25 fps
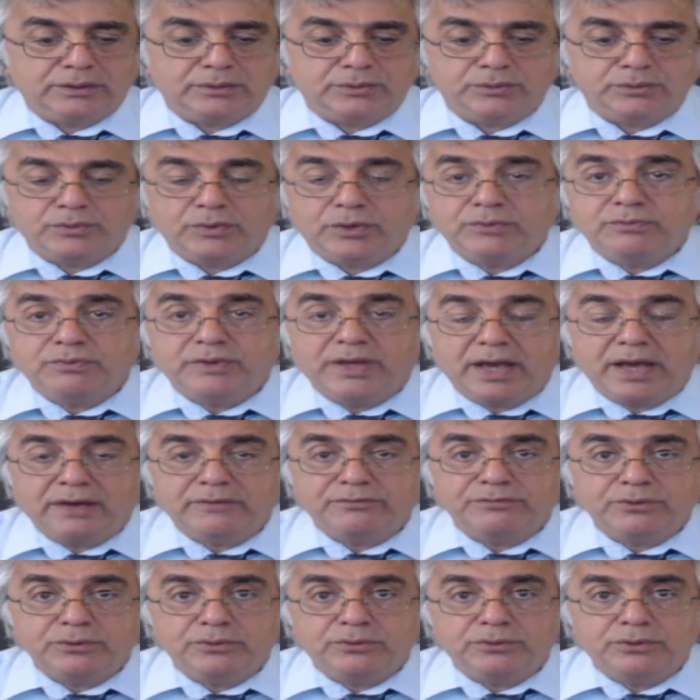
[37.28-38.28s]
what we
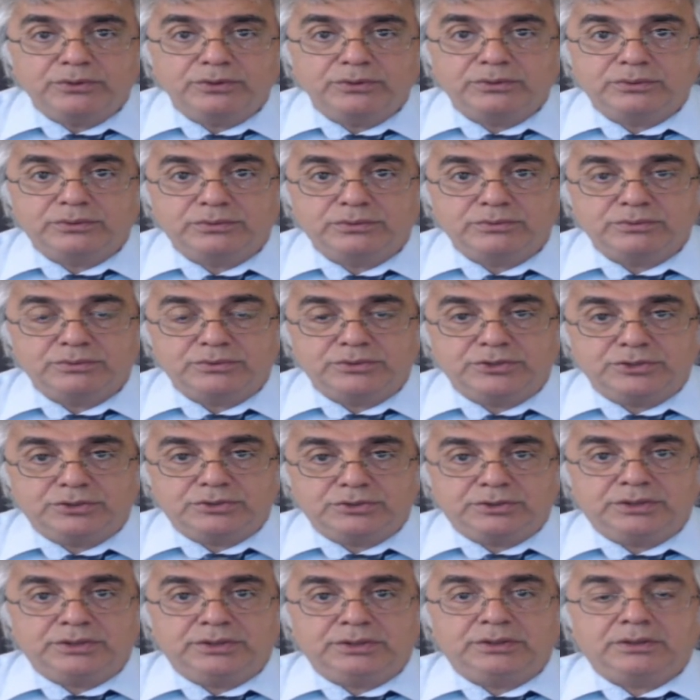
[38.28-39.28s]
have to do
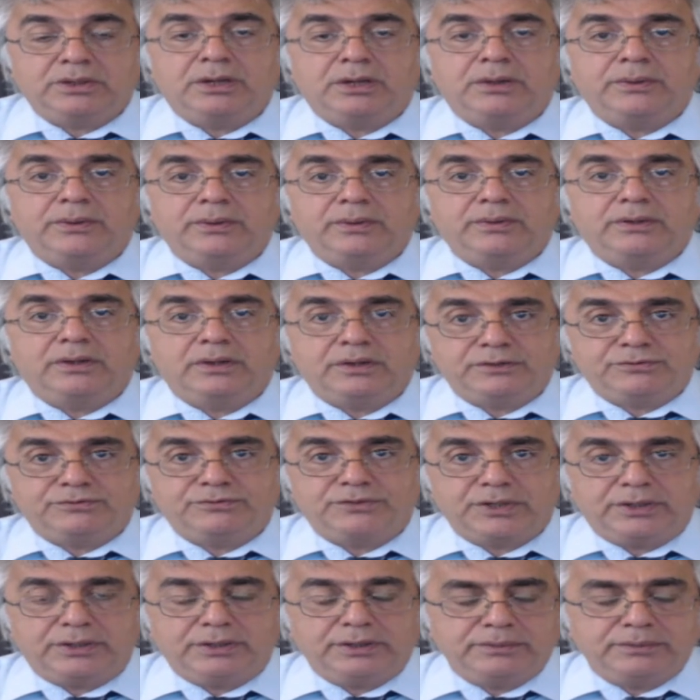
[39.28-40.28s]
during our
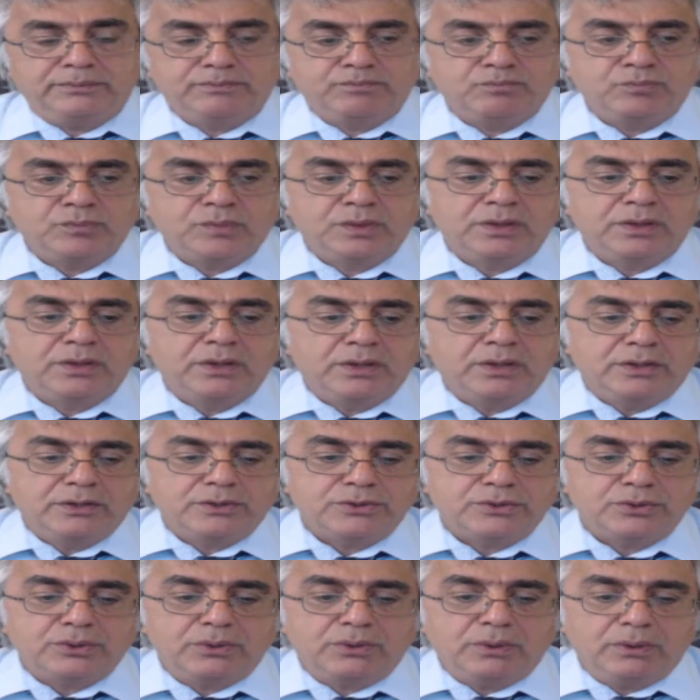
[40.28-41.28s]
lifetime.
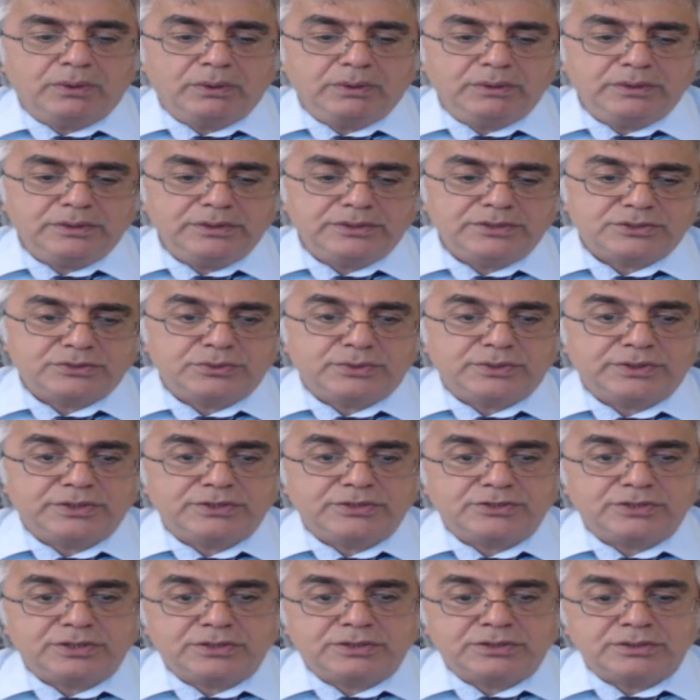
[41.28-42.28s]
So all these
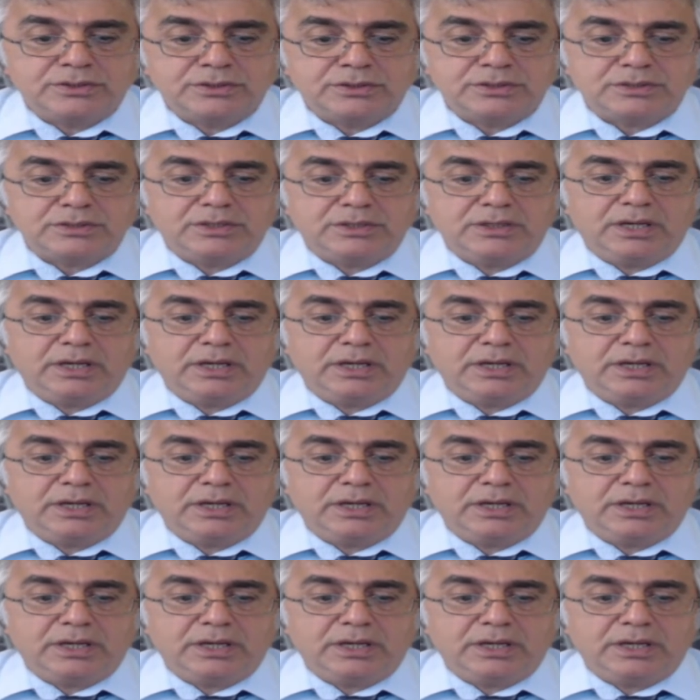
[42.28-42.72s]
questions